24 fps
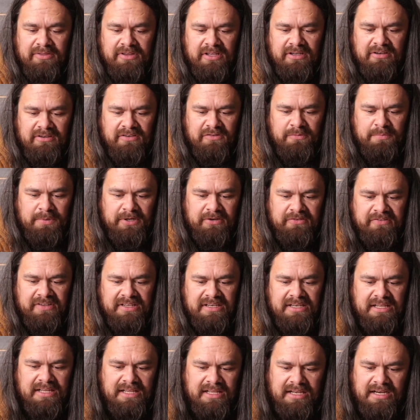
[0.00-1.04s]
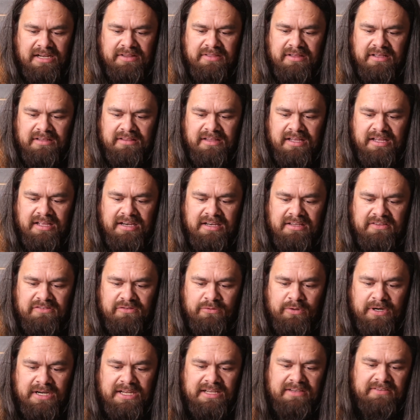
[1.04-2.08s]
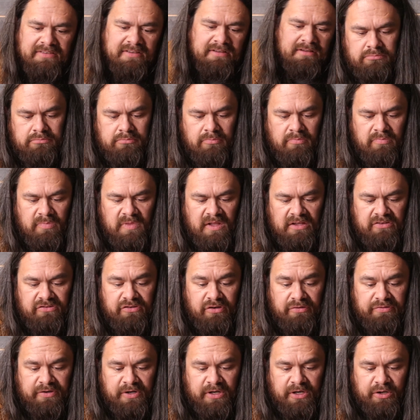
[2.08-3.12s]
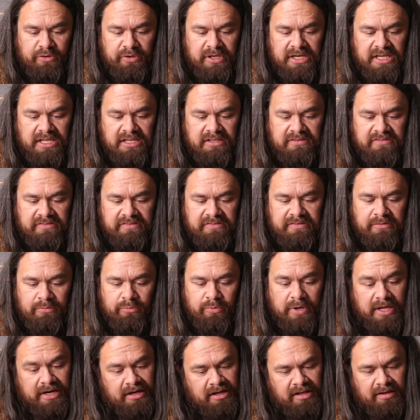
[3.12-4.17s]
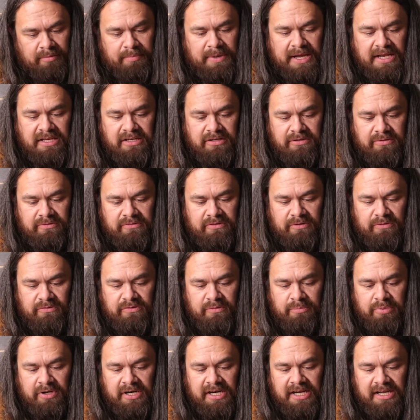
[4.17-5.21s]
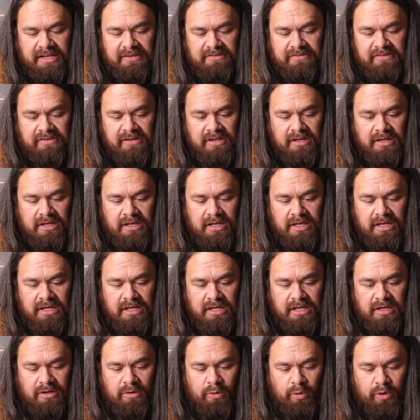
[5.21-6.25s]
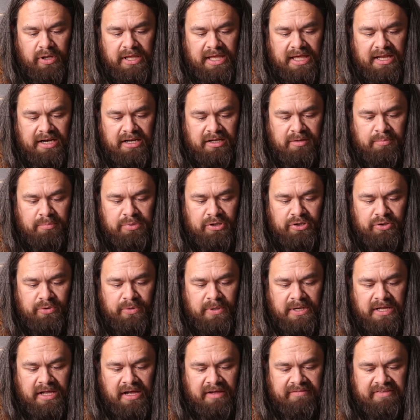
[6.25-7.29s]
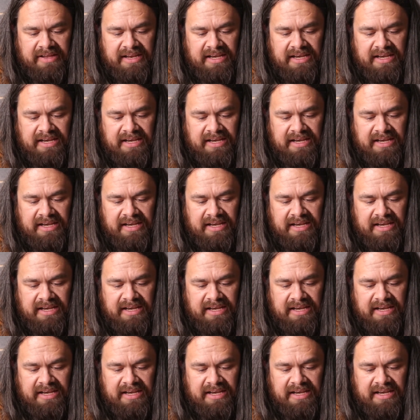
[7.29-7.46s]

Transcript: that you're dispersing, and I think that is great. So for ingredients, red jalapenos, no surprise, organic blue agave